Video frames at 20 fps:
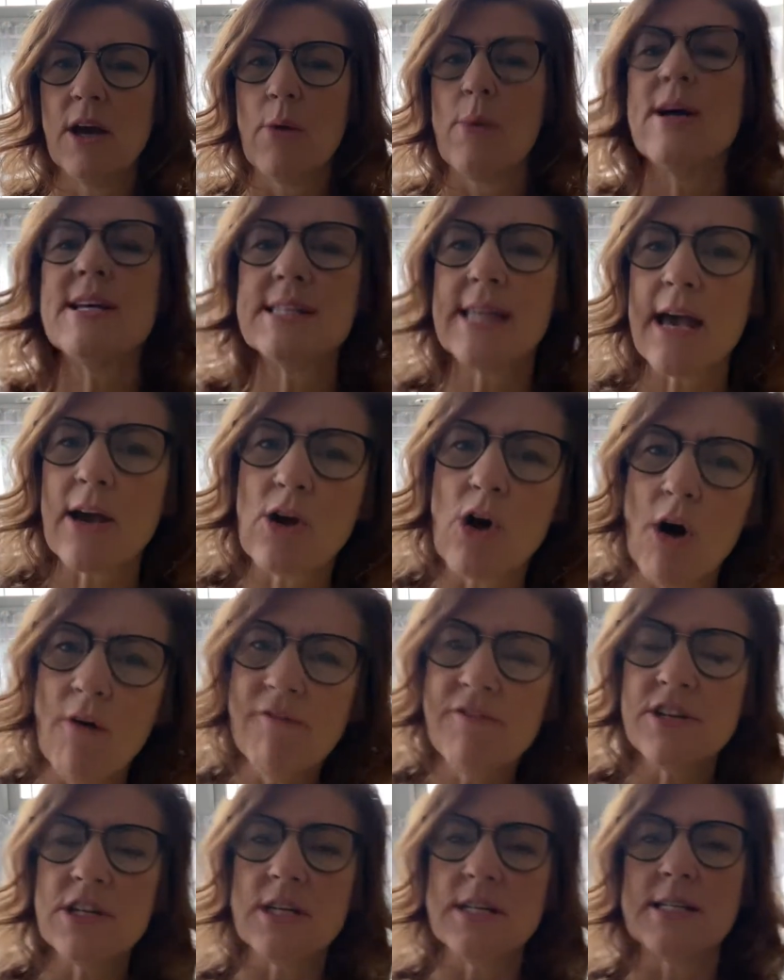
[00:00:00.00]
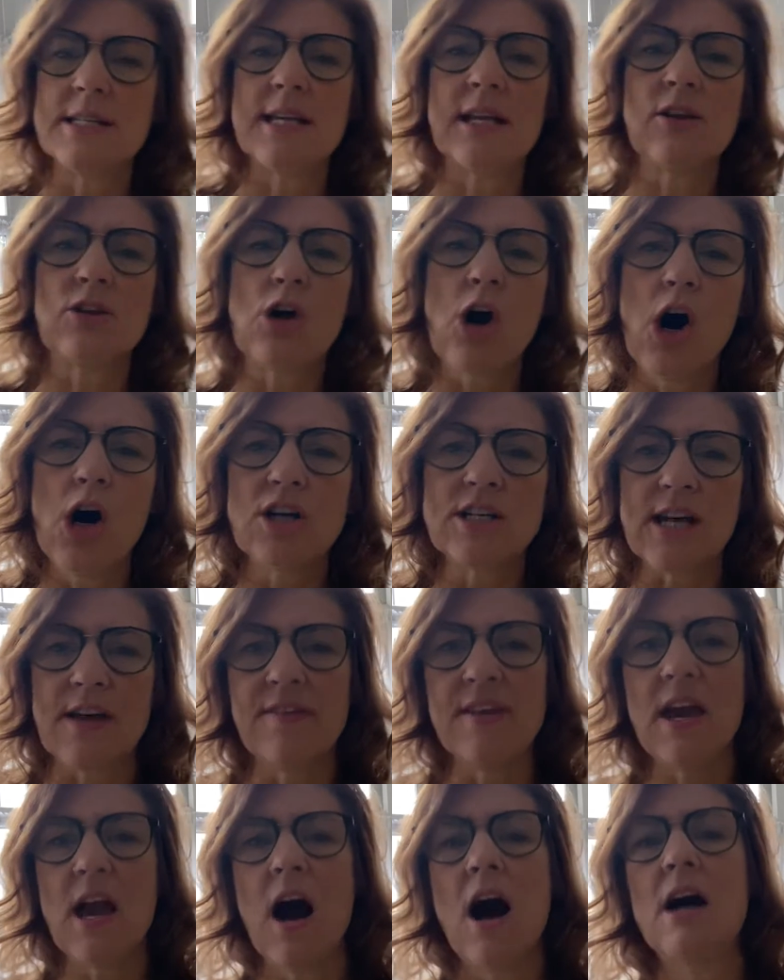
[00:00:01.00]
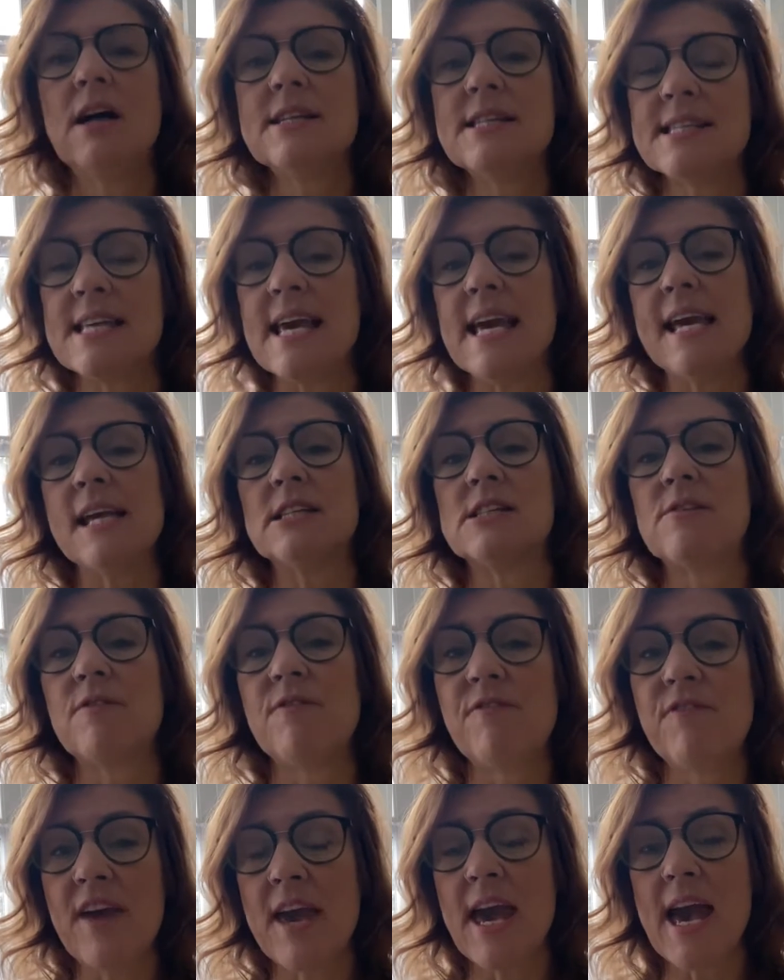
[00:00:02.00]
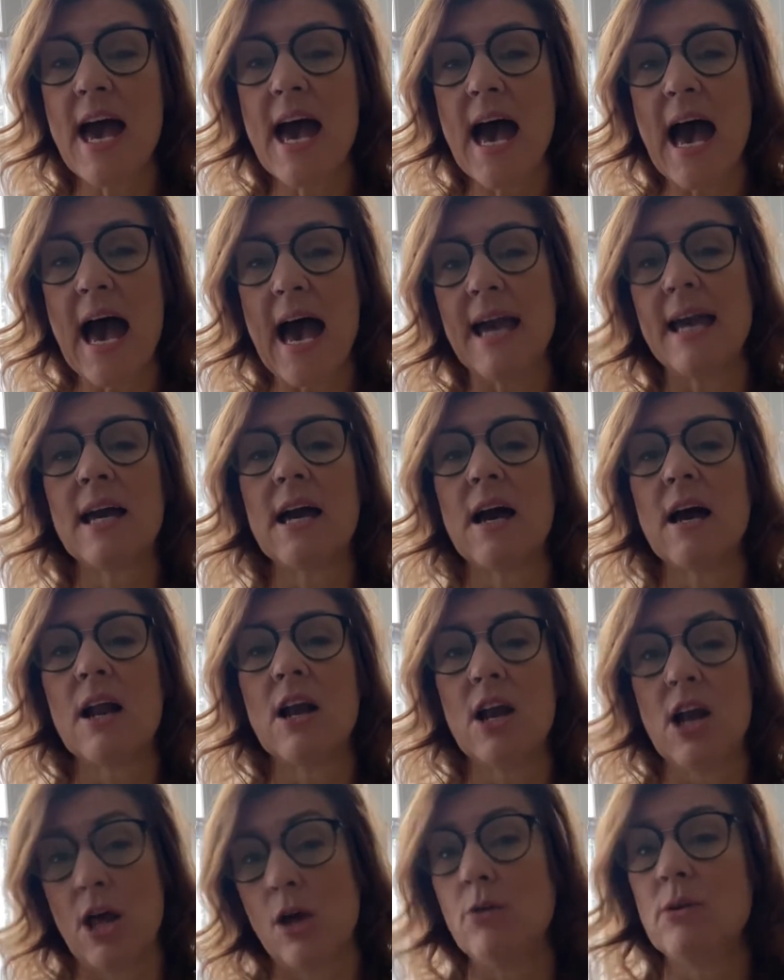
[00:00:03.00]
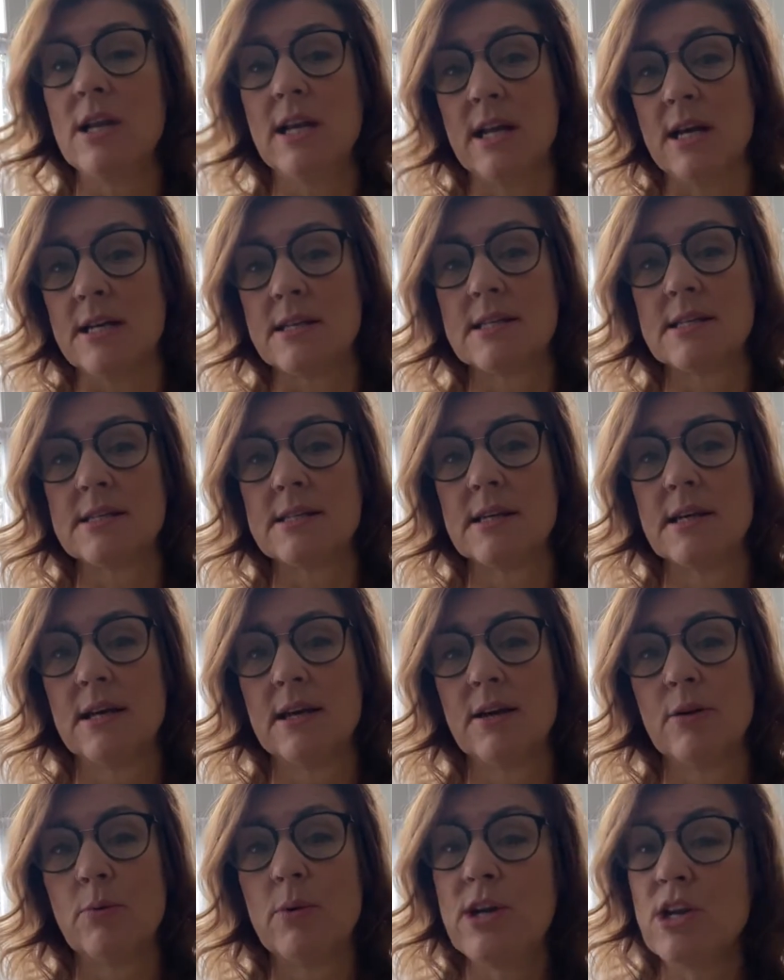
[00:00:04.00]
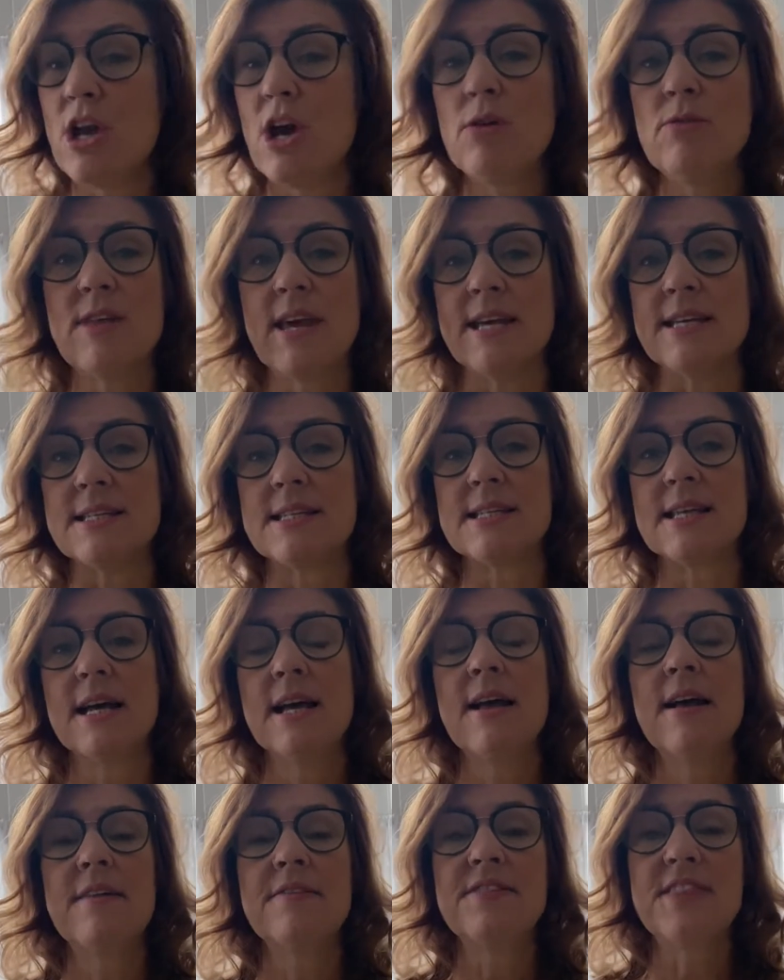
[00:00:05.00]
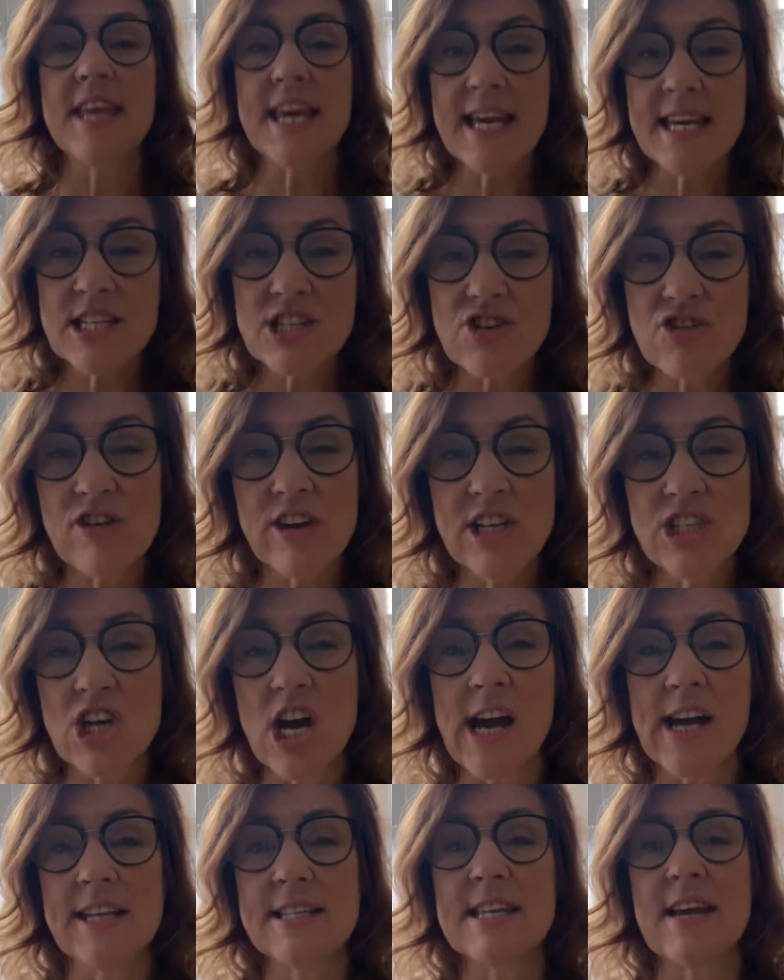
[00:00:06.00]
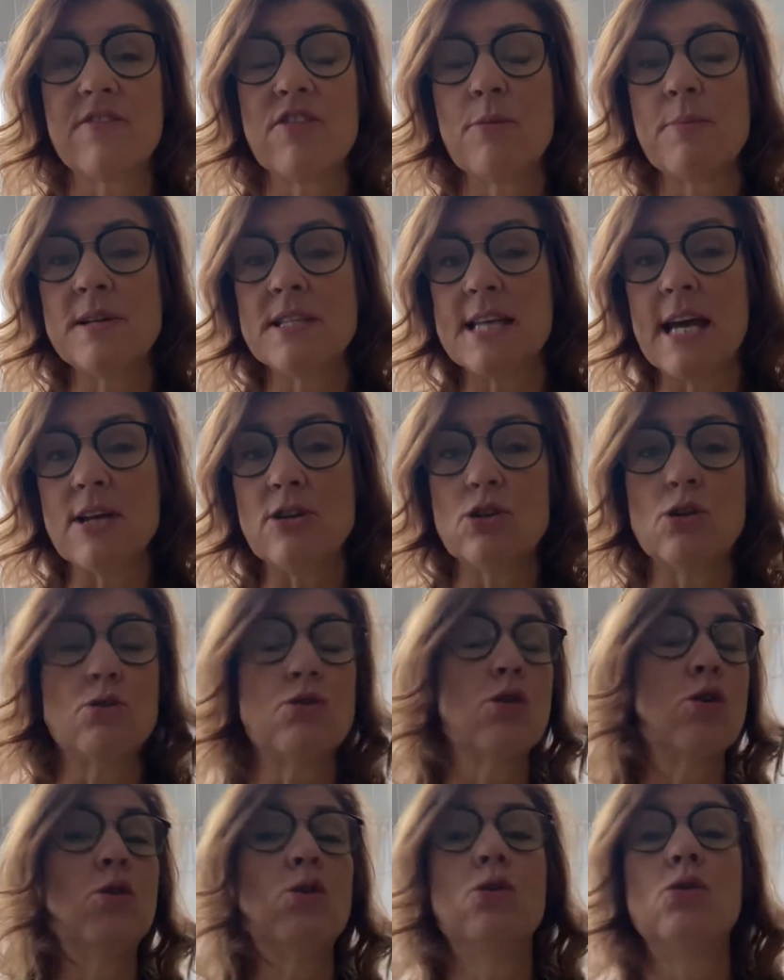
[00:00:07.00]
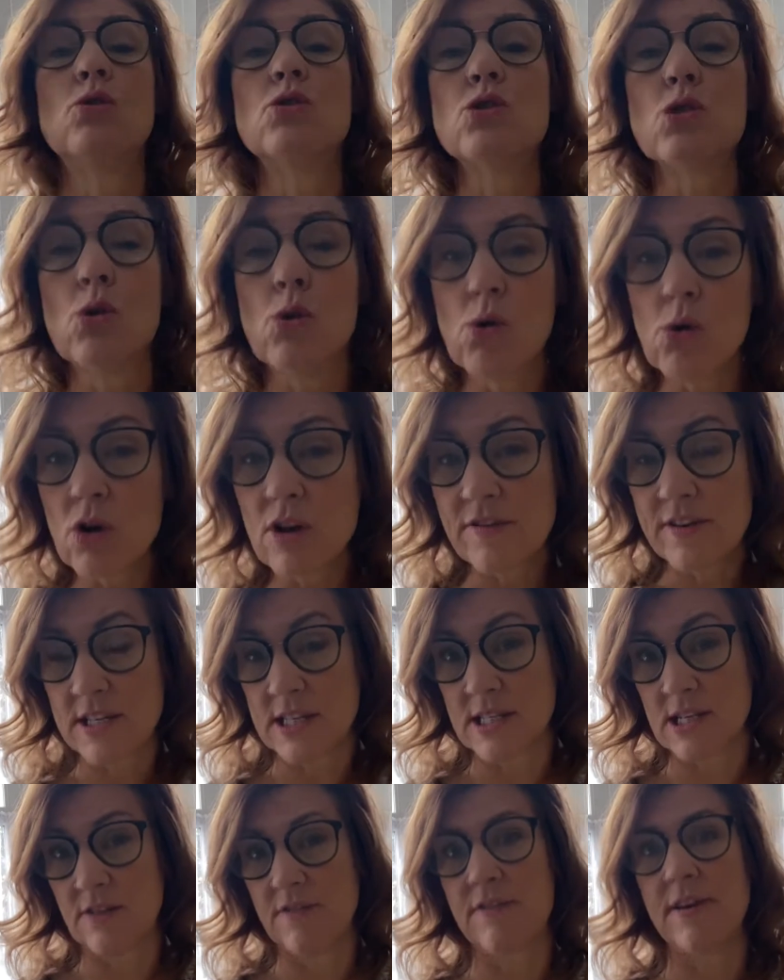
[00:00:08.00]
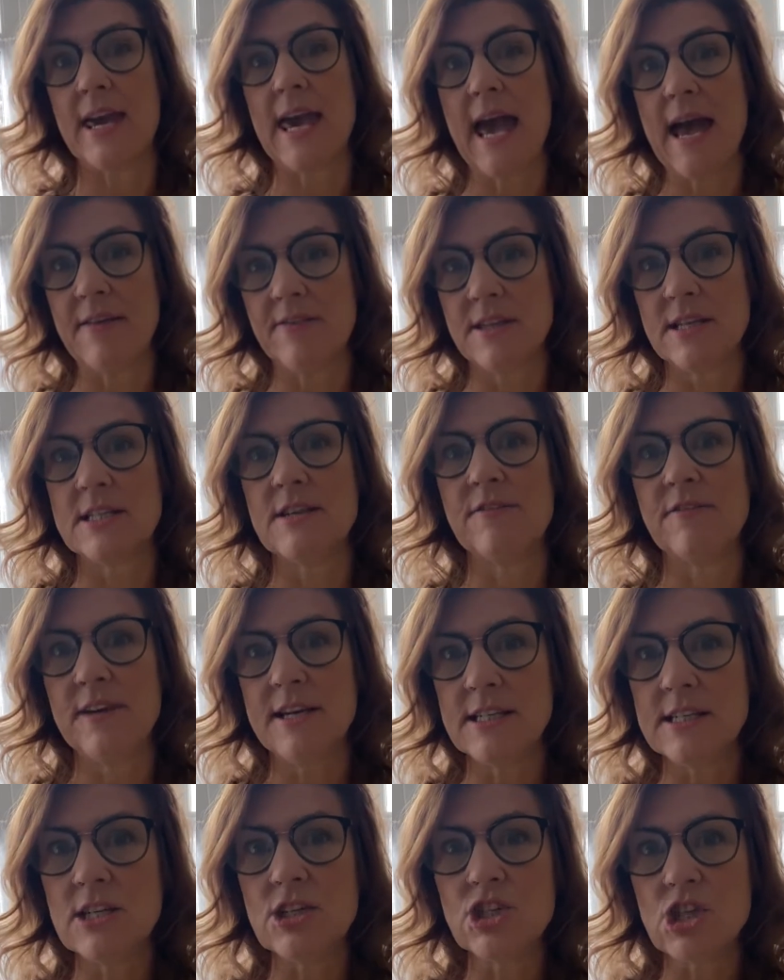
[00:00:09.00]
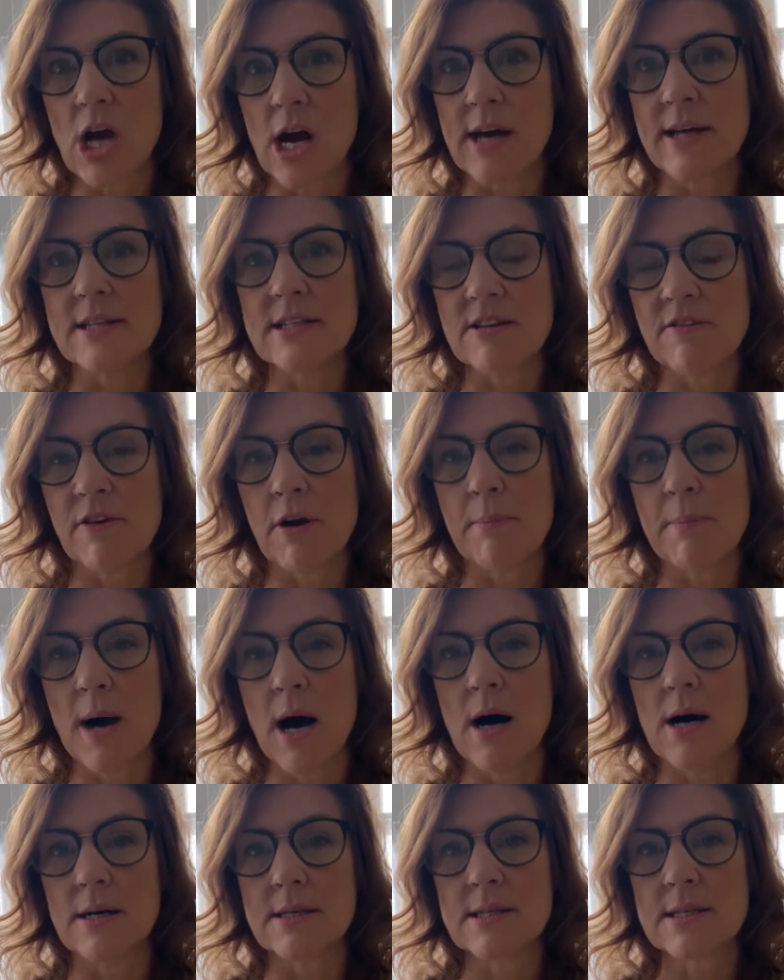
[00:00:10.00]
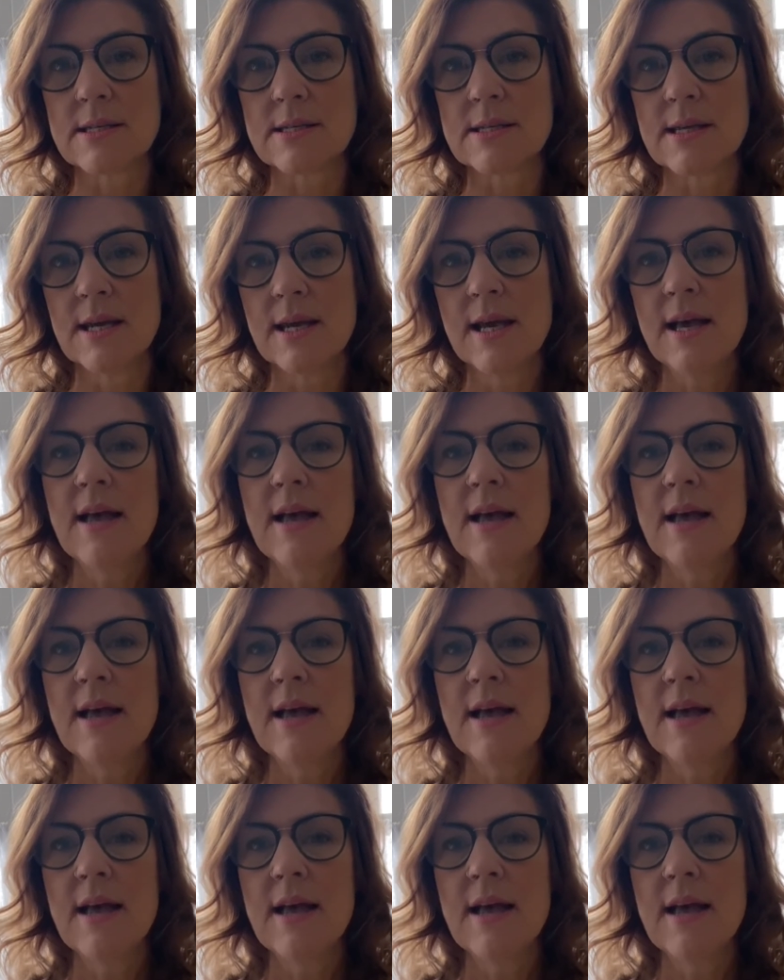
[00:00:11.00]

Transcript: Where's that confidence in God? And the answer is fear, anger, loneliness. We know this. These three giants have the potential to cause all of us to forget the defeated giants of our pasts.